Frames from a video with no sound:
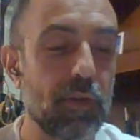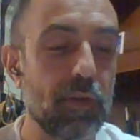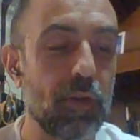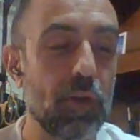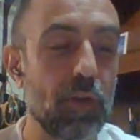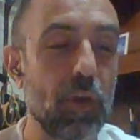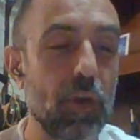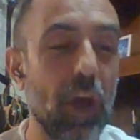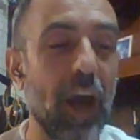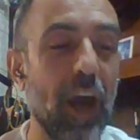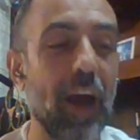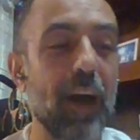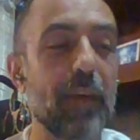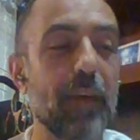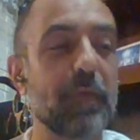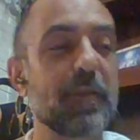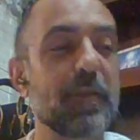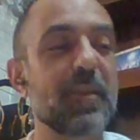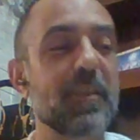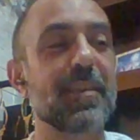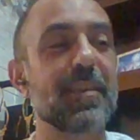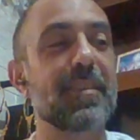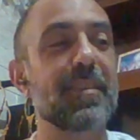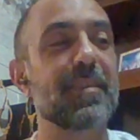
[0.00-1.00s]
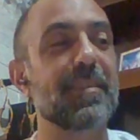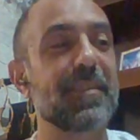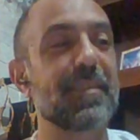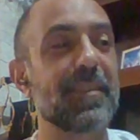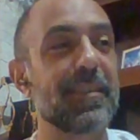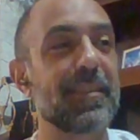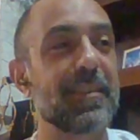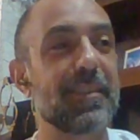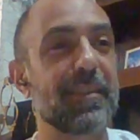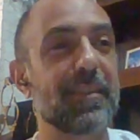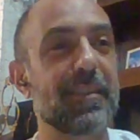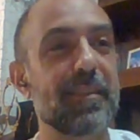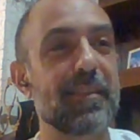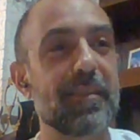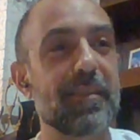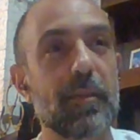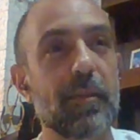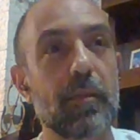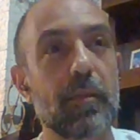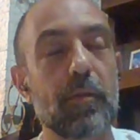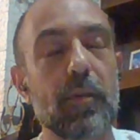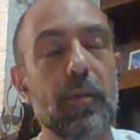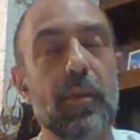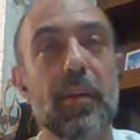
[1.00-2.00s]
you have to
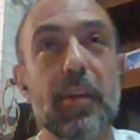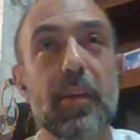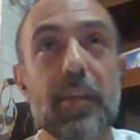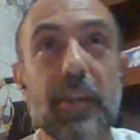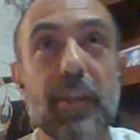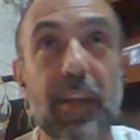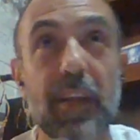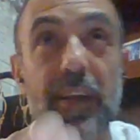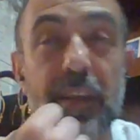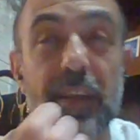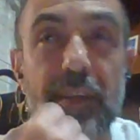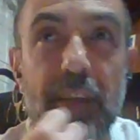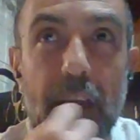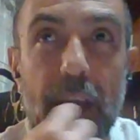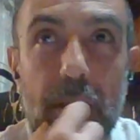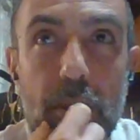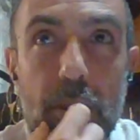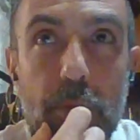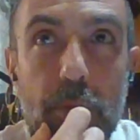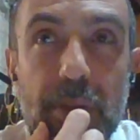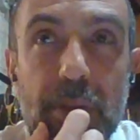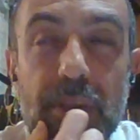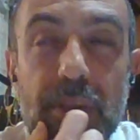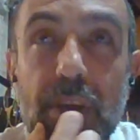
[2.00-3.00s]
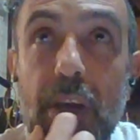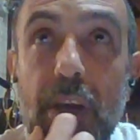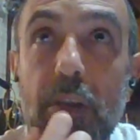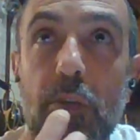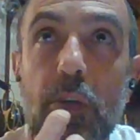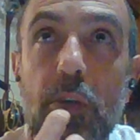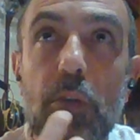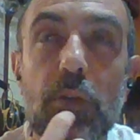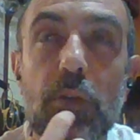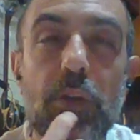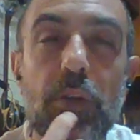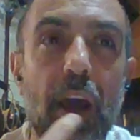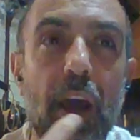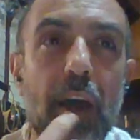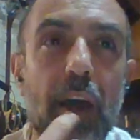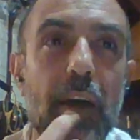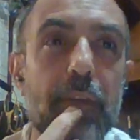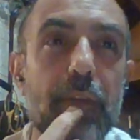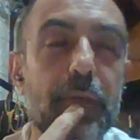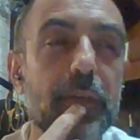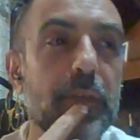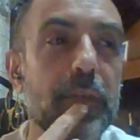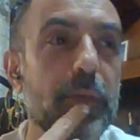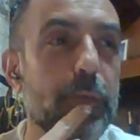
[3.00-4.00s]
the detachment, I don't know, you
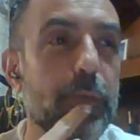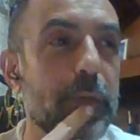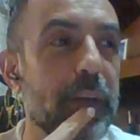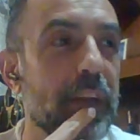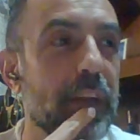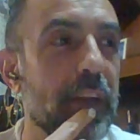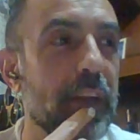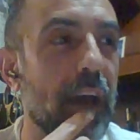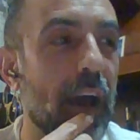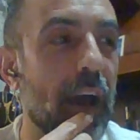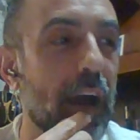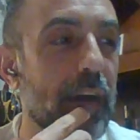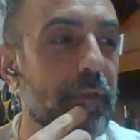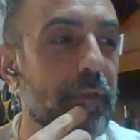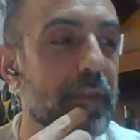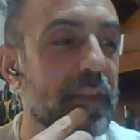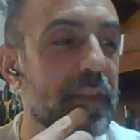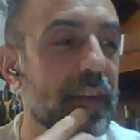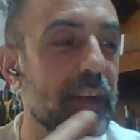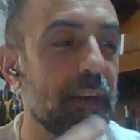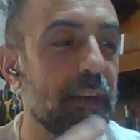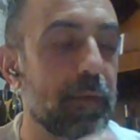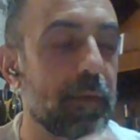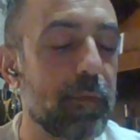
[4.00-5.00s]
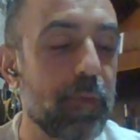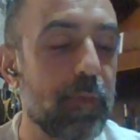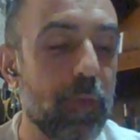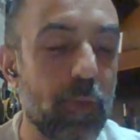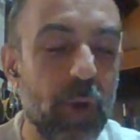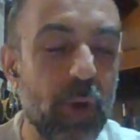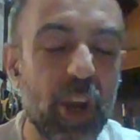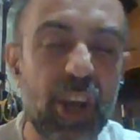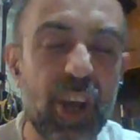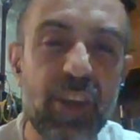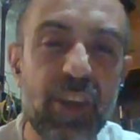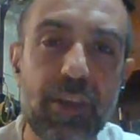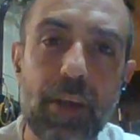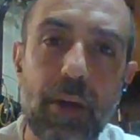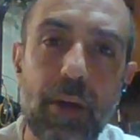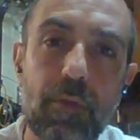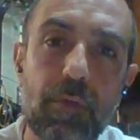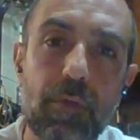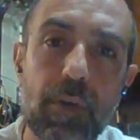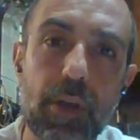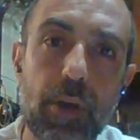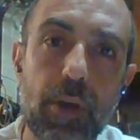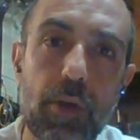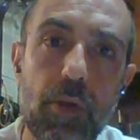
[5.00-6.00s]
really have to like break that
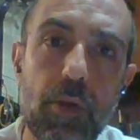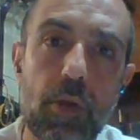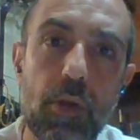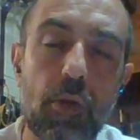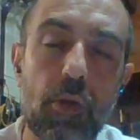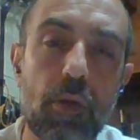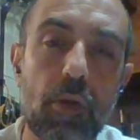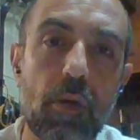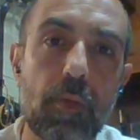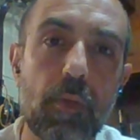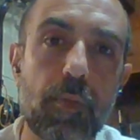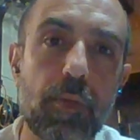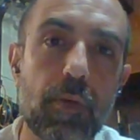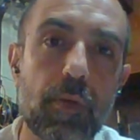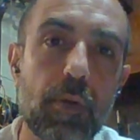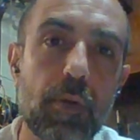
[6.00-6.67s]
relationship